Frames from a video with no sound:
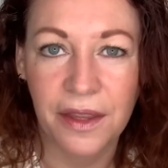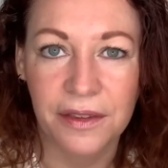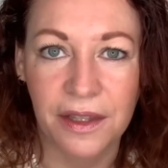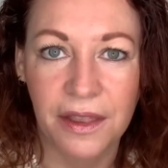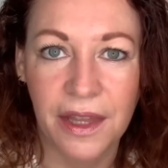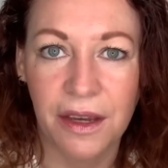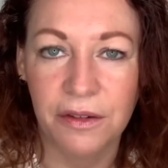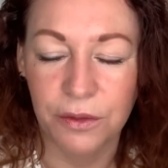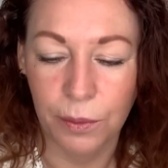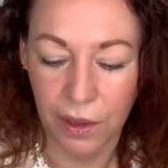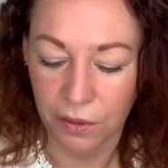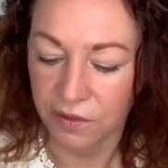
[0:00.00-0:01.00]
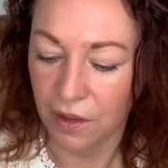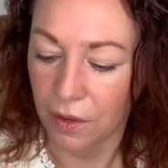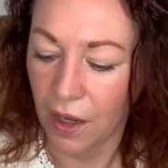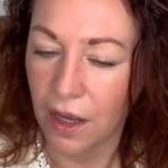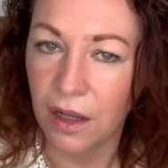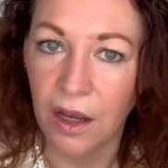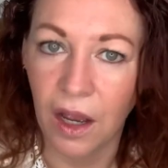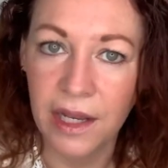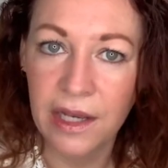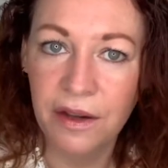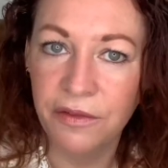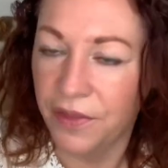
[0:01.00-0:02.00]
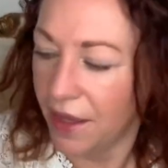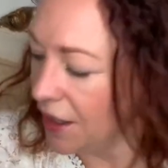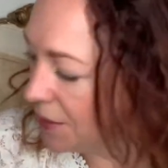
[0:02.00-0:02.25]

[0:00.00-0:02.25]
in there as well. So I love that.